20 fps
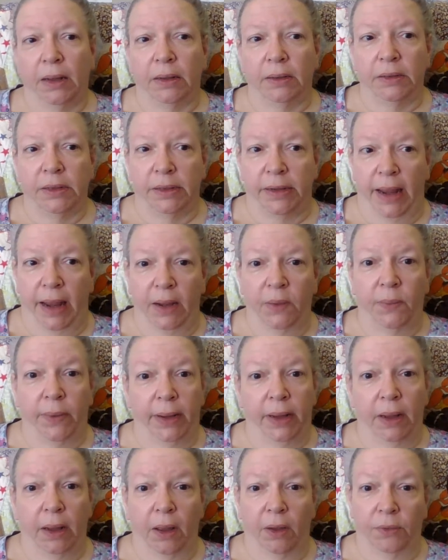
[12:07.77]
Today we
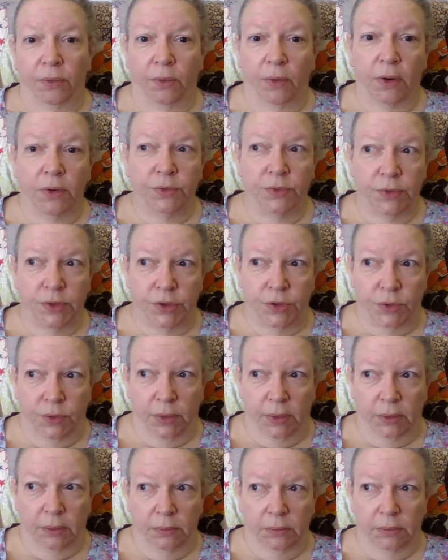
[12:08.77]
can go to the grocery
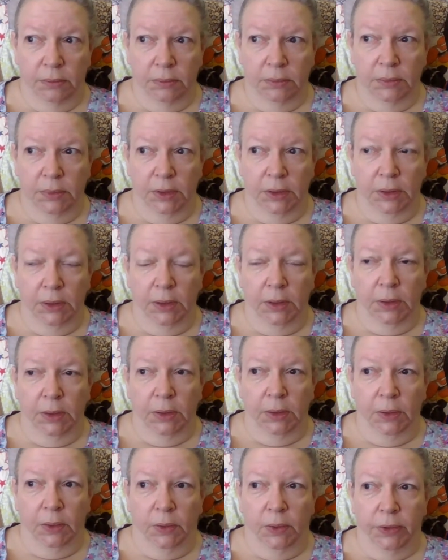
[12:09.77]
store.
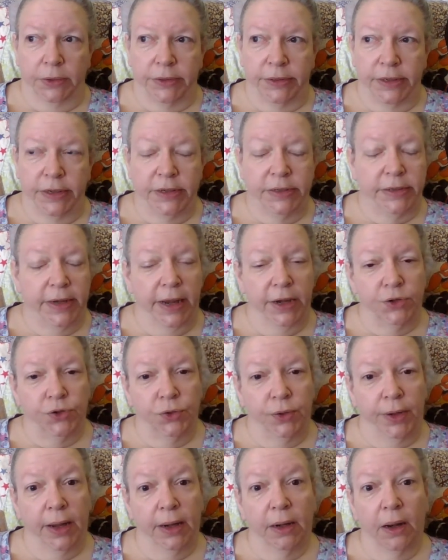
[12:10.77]
Of course, these days you
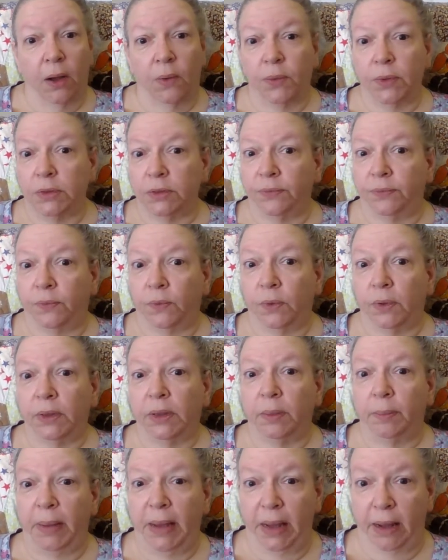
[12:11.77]
can't always afford
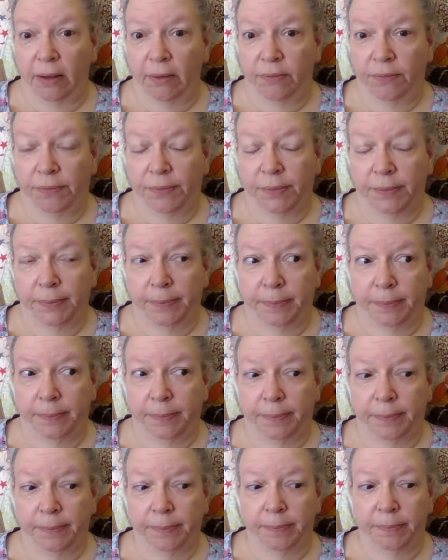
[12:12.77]
the beef.
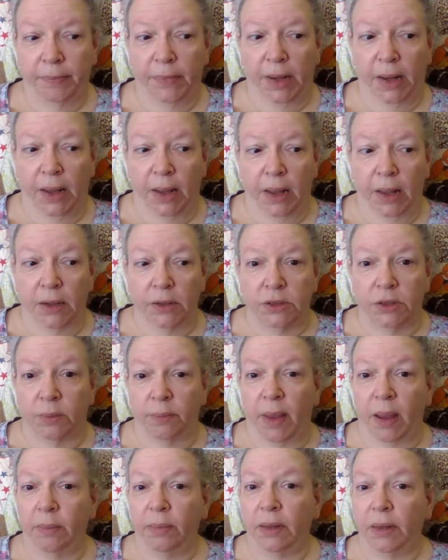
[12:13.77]
So
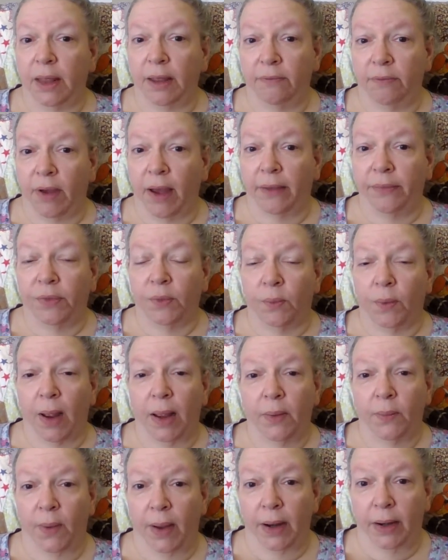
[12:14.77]
maybe they've got the
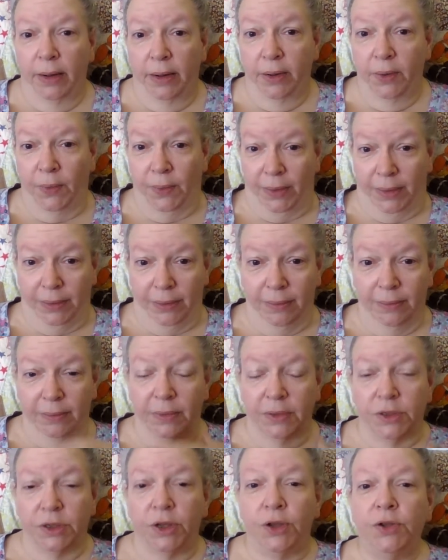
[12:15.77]
right way to do it.
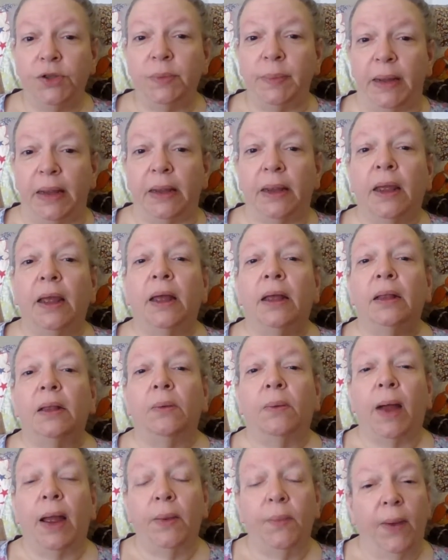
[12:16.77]
Excuse me. The
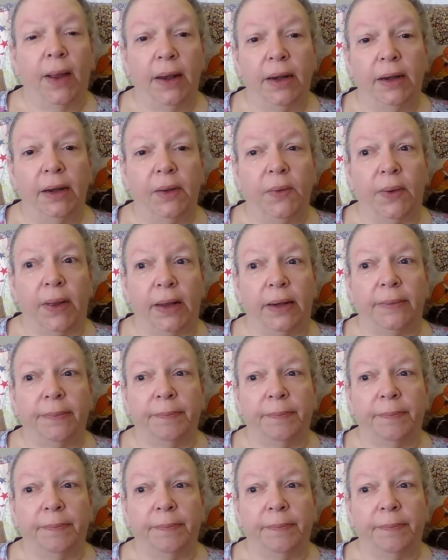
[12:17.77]
right way to do it.